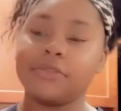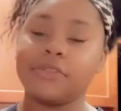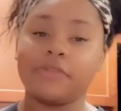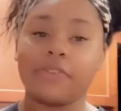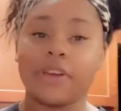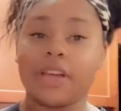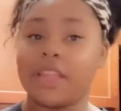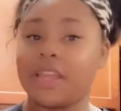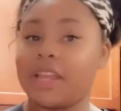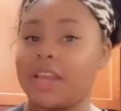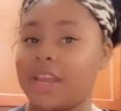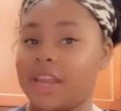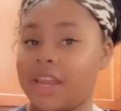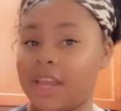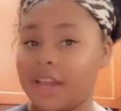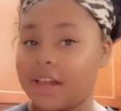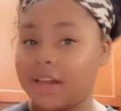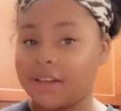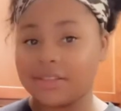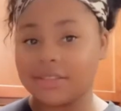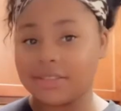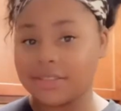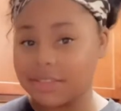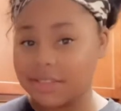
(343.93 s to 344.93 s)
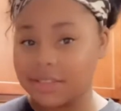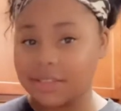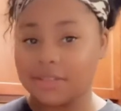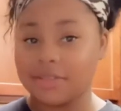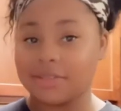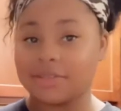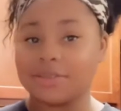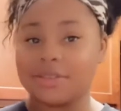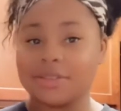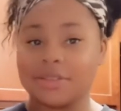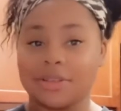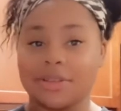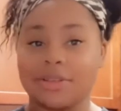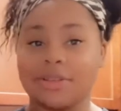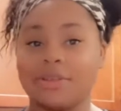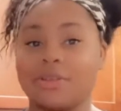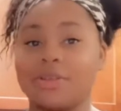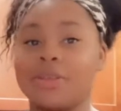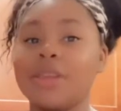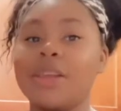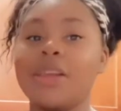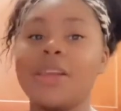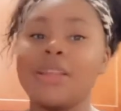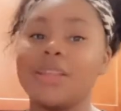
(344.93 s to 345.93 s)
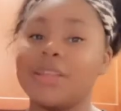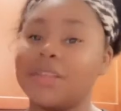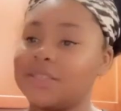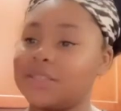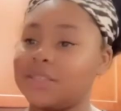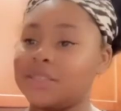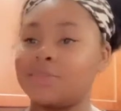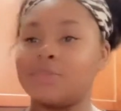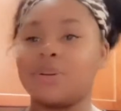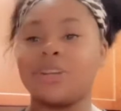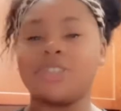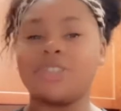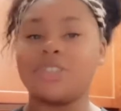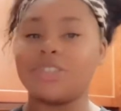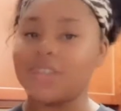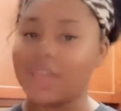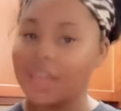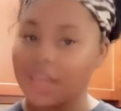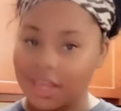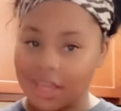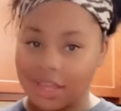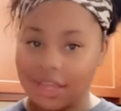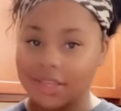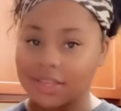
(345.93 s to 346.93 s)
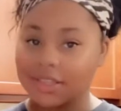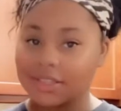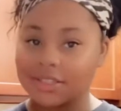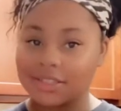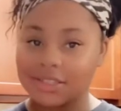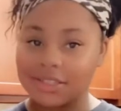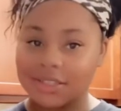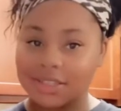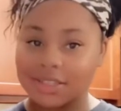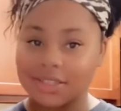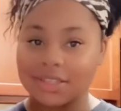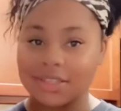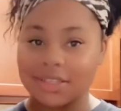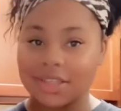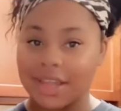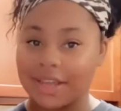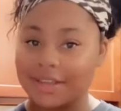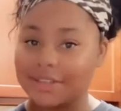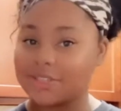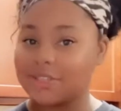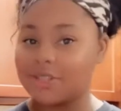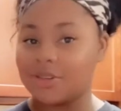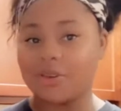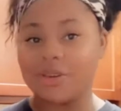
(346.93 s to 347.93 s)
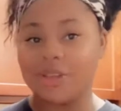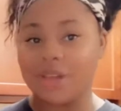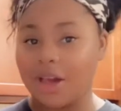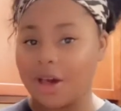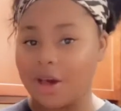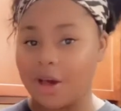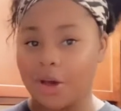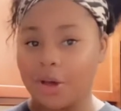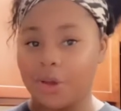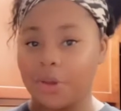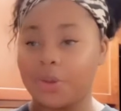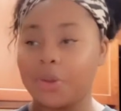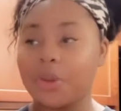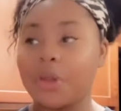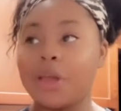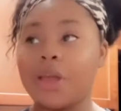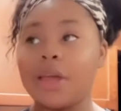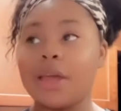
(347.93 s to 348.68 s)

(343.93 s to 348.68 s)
Finally got a house now, so this is my chance to like show y'all